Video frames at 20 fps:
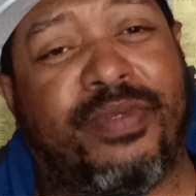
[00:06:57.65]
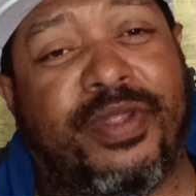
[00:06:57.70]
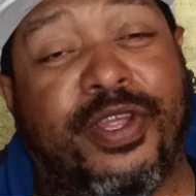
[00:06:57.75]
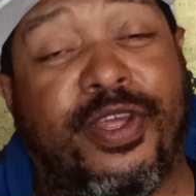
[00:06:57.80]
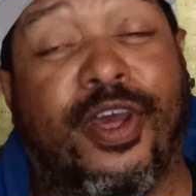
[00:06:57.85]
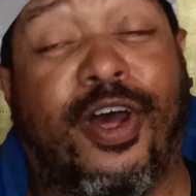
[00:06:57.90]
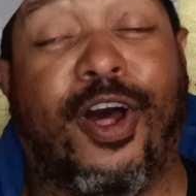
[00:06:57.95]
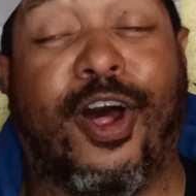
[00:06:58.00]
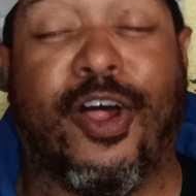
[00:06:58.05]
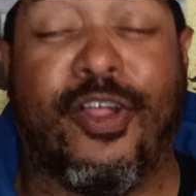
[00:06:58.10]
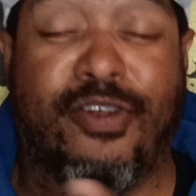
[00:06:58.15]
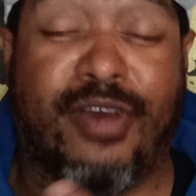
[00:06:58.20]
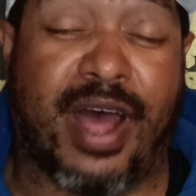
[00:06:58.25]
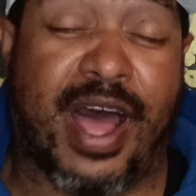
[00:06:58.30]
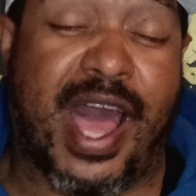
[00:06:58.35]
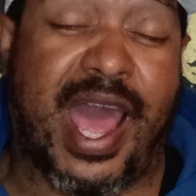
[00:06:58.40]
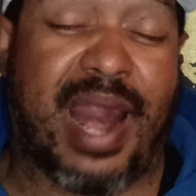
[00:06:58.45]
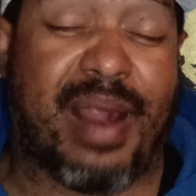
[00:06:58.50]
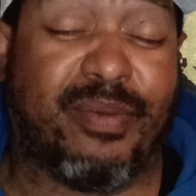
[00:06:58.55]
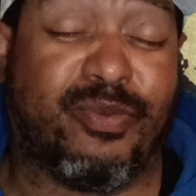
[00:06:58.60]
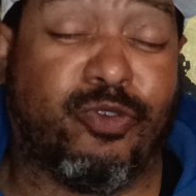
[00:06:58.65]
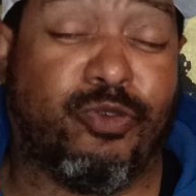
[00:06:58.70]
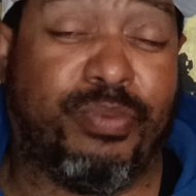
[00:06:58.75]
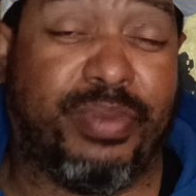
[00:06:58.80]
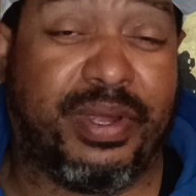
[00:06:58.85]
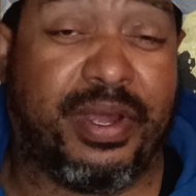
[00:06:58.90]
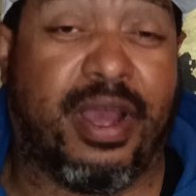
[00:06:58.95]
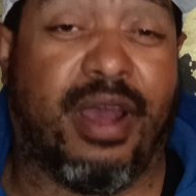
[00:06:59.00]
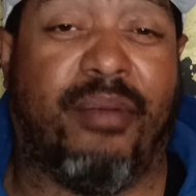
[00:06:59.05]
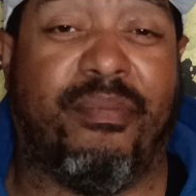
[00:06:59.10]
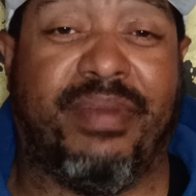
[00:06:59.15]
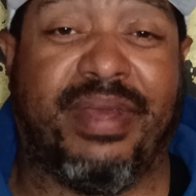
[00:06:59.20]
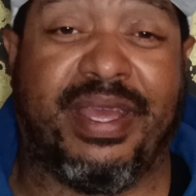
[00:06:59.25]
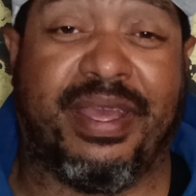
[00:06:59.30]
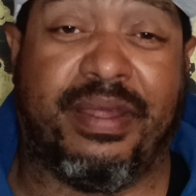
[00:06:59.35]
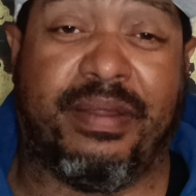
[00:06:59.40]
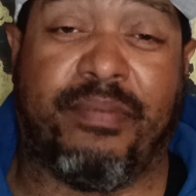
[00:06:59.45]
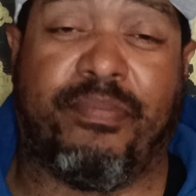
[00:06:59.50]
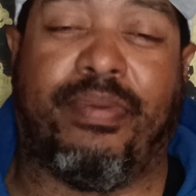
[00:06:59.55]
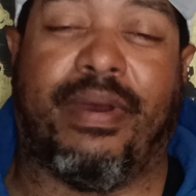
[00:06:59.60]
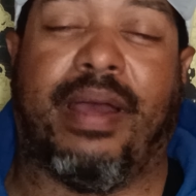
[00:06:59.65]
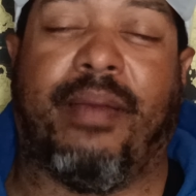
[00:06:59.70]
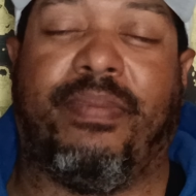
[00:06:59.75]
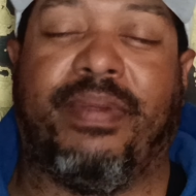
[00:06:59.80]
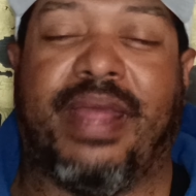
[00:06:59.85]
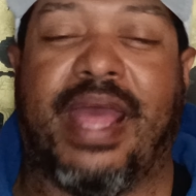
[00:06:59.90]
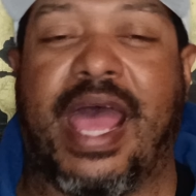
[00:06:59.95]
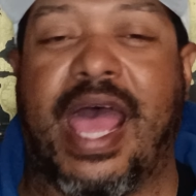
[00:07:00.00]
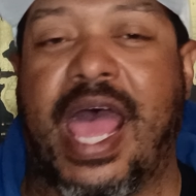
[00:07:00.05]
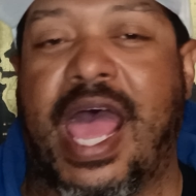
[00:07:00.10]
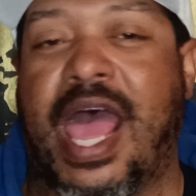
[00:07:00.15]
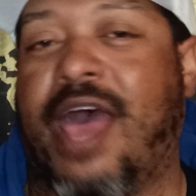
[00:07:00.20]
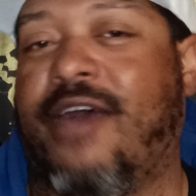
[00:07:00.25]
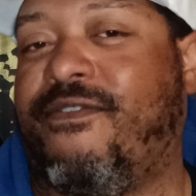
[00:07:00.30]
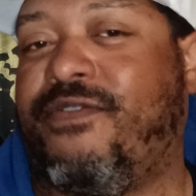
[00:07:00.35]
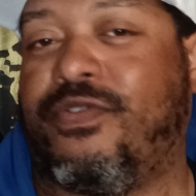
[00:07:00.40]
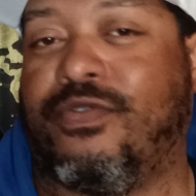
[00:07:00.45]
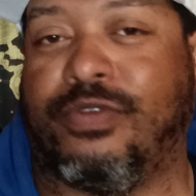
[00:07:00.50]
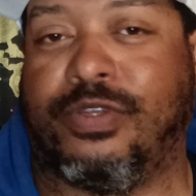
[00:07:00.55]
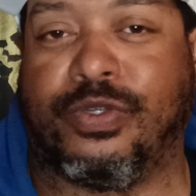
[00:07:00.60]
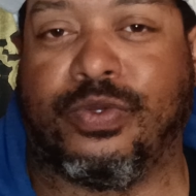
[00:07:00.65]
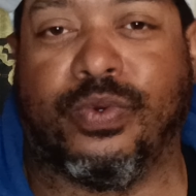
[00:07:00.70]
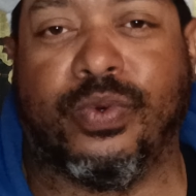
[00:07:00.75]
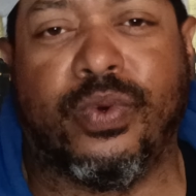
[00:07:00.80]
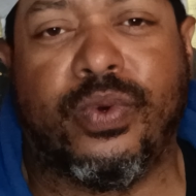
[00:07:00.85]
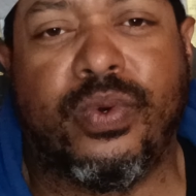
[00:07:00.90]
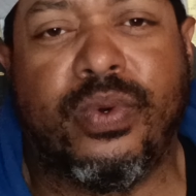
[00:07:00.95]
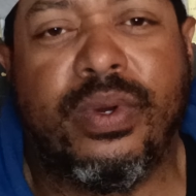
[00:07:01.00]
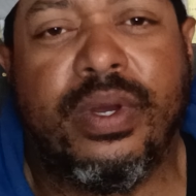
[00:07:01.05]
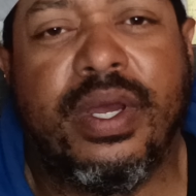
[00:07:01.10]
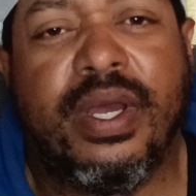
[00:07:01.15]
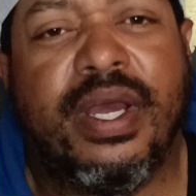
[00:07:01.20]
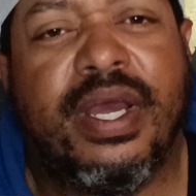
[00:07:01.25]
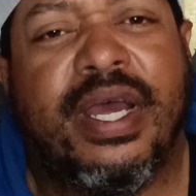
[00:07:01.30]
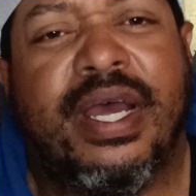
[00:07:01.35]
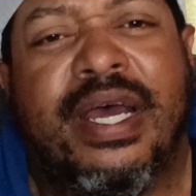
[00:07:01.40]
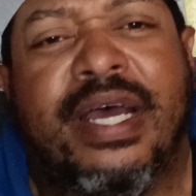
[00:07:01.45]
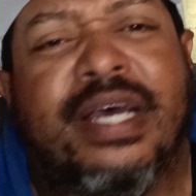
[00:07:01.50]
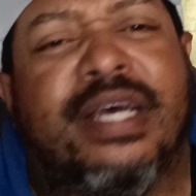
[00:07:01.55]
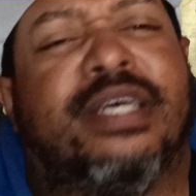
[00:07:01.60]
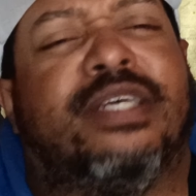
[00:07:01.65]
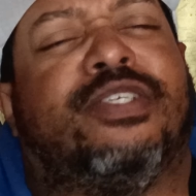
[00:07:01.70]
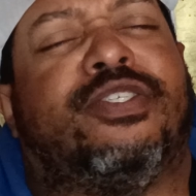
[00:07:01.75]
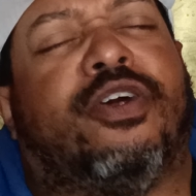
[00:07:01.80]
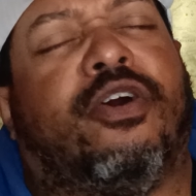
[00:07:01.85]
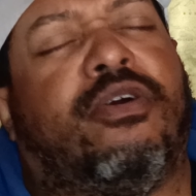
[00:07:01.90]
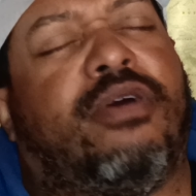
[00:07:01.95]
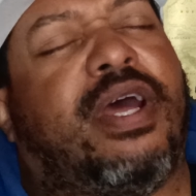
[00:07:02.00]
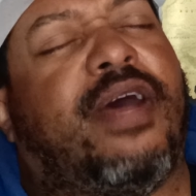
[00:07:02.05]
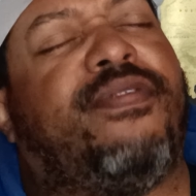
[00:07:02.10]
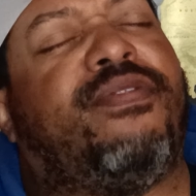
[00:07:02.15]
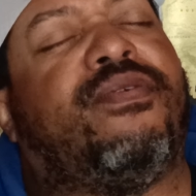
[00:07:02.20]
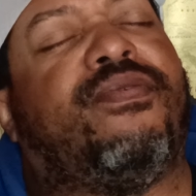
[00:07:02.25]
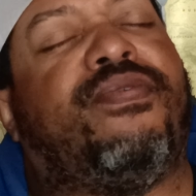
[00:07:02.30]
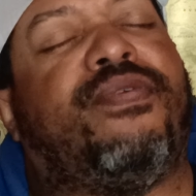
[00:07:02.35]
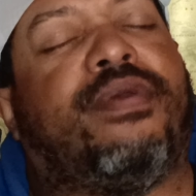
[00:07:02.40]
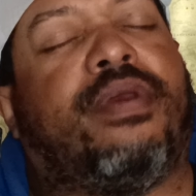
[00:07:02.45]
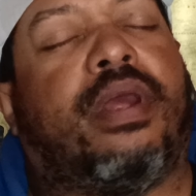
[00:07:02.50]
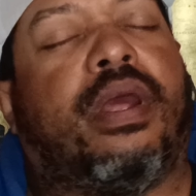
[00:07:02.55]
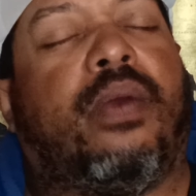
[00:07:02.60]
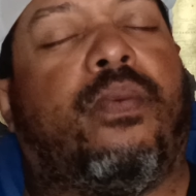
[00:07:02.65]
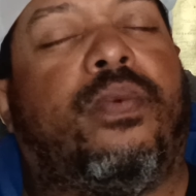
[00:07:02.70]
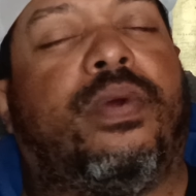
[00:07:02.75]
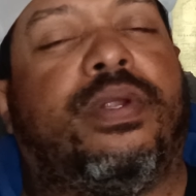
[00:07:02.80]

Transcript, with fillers: The other items will be coming in probably after school, so I have to figure out